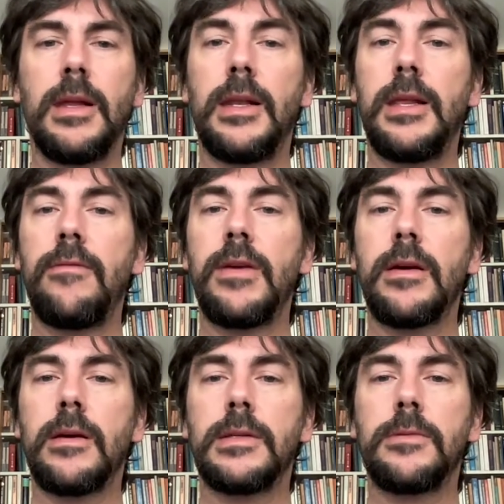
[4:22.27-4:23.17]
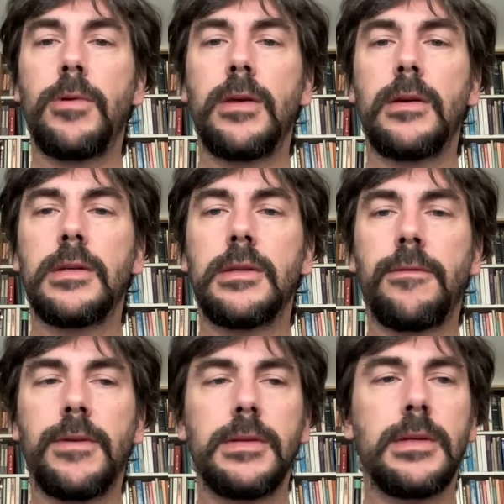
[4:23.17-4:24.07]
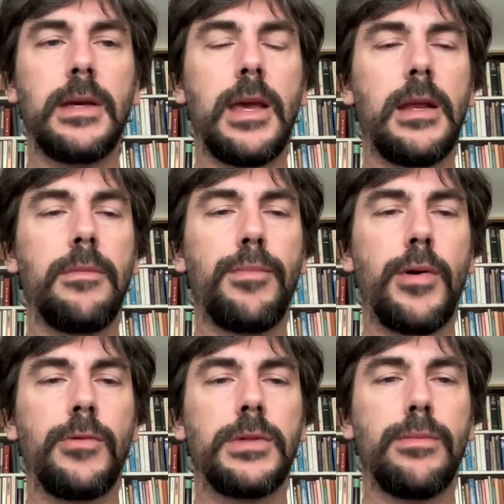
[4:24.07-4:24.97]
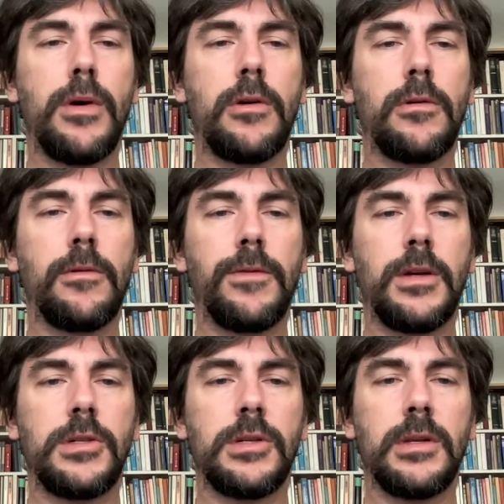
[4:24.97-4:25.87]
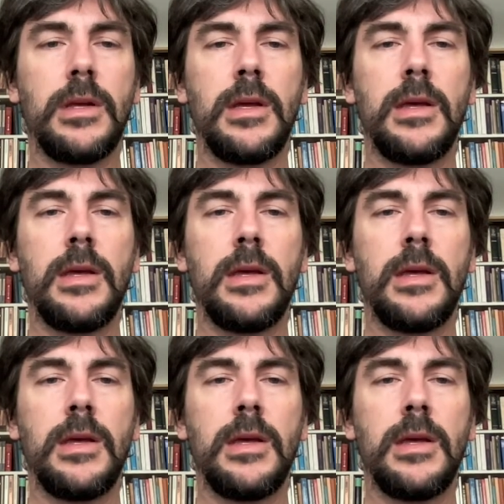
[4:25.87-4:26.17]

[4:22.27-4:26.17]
leaving us with a sophisticated postmodern fiction